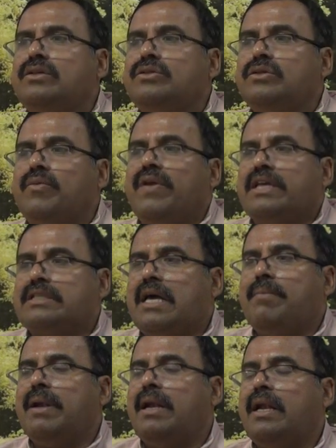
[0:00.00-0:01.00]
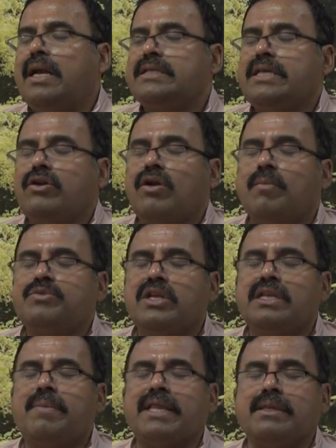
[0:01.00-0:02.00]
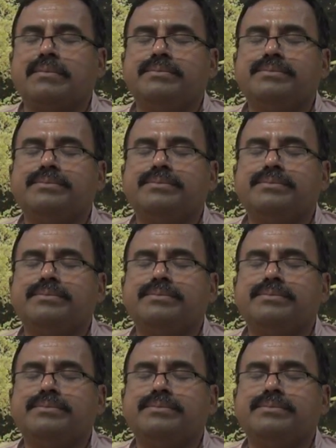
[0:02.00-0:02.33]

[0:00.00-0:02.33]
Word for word: So, for example, let us say you are observing the breath.